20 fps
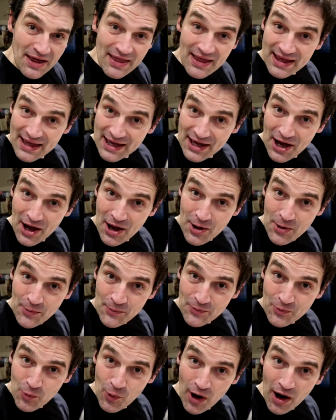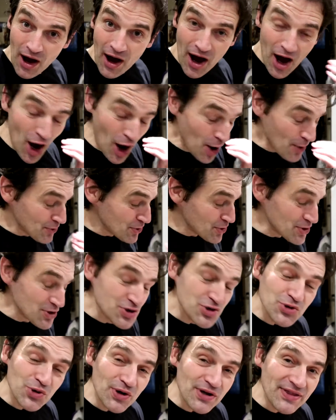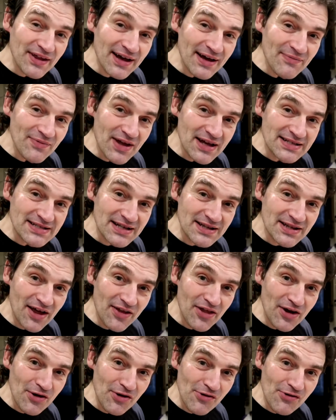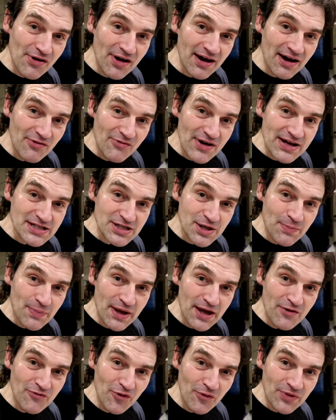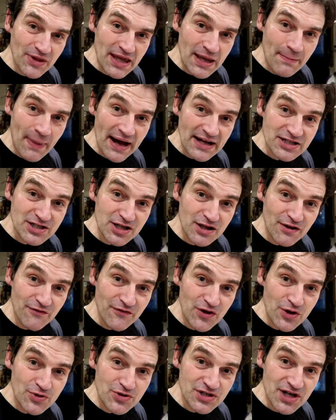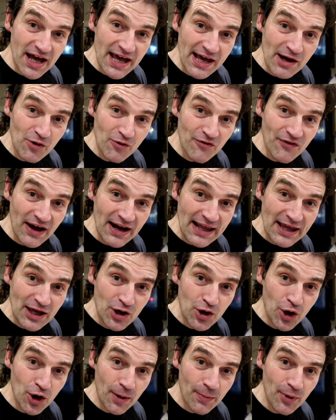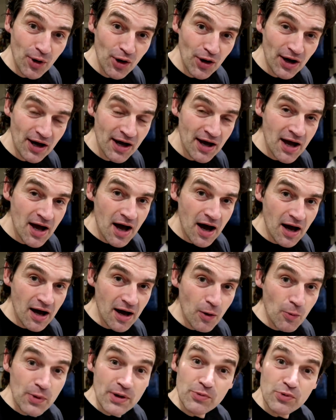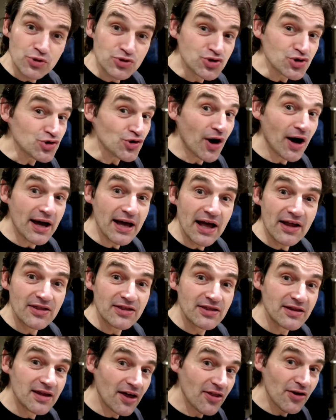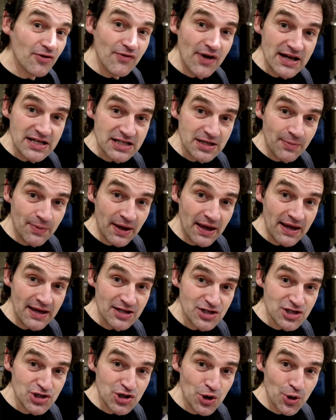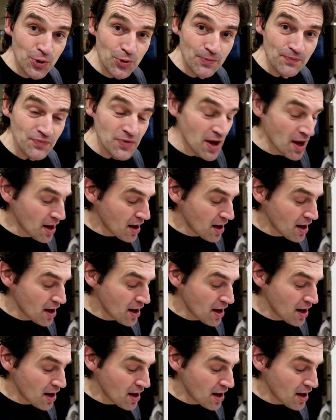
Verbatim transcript: There you go. Well, I hope you enjoyed that. That's another uh, recipe from the Back to the Future Hill Valley Cookbook. Uh, we will try another recipe soon.